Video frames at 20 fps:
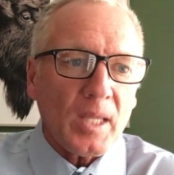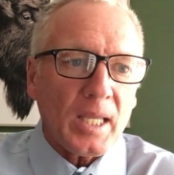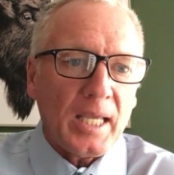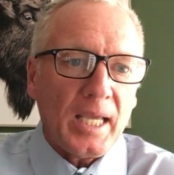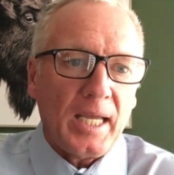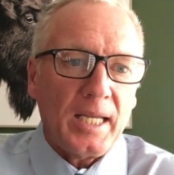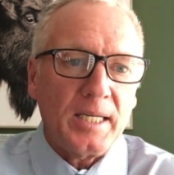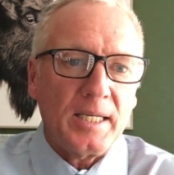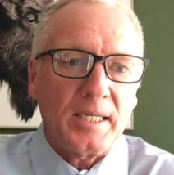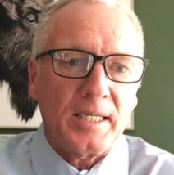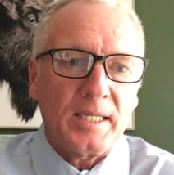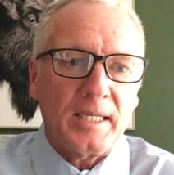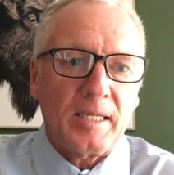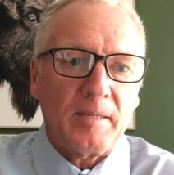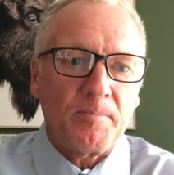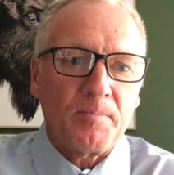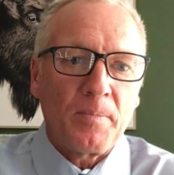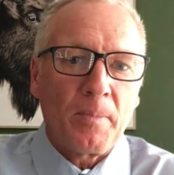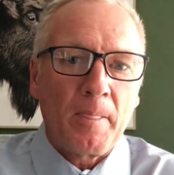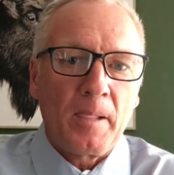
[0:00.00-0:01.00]

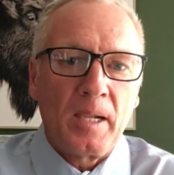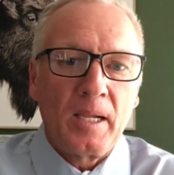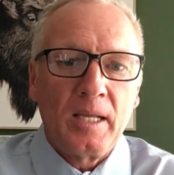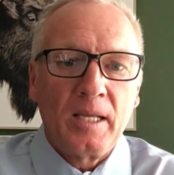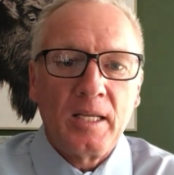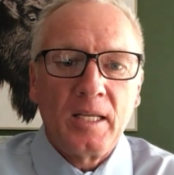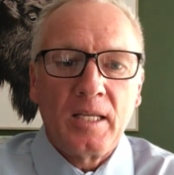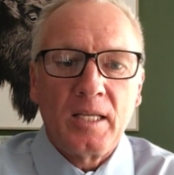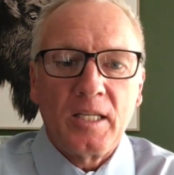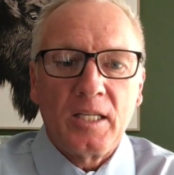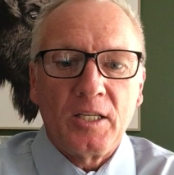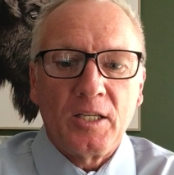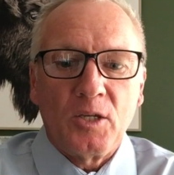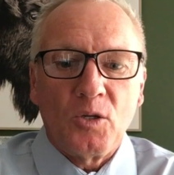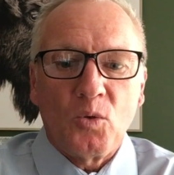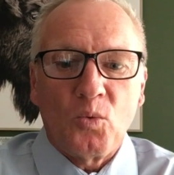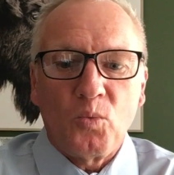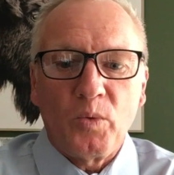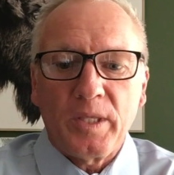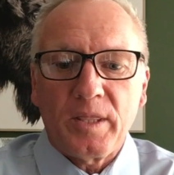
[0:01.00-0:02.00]
And
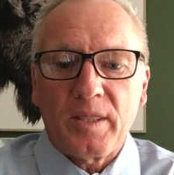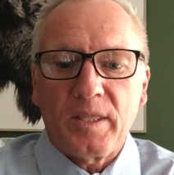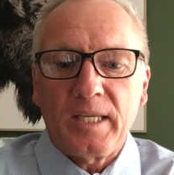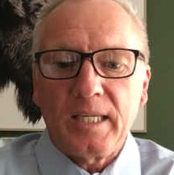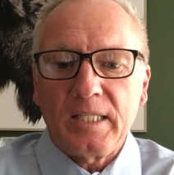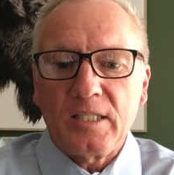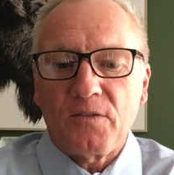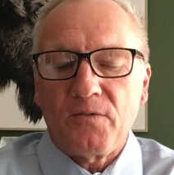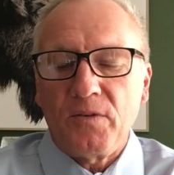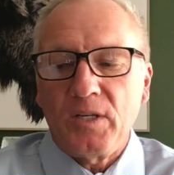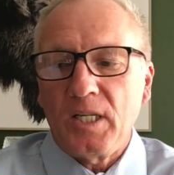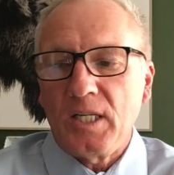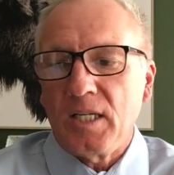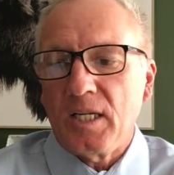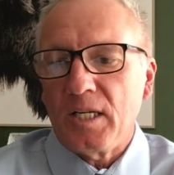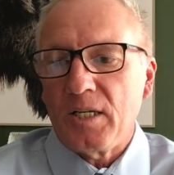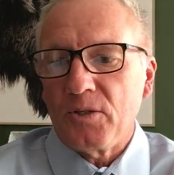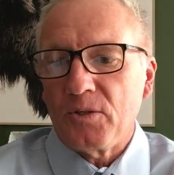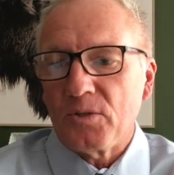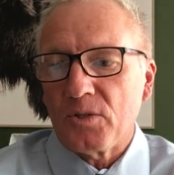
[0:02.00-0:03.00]
with these
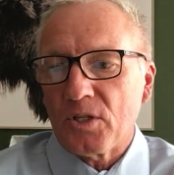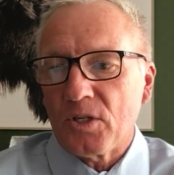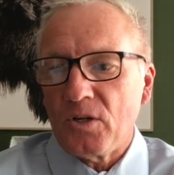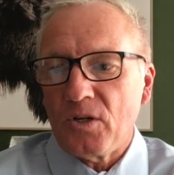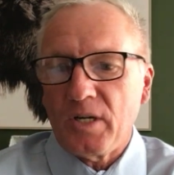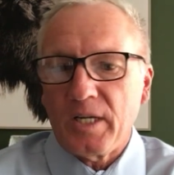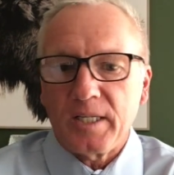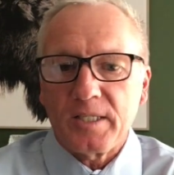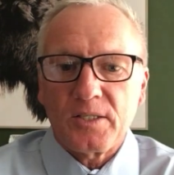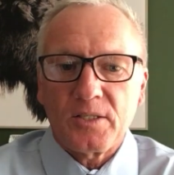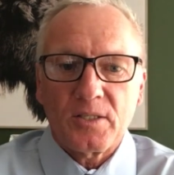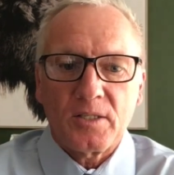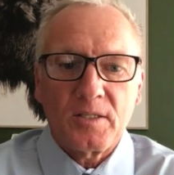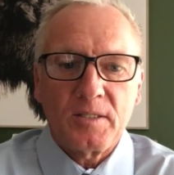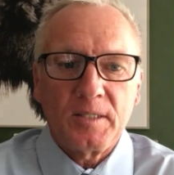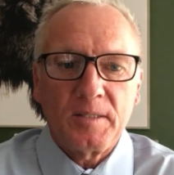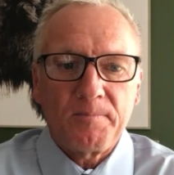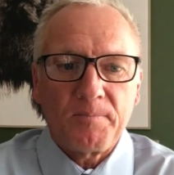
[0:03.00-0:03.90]
videos, guys,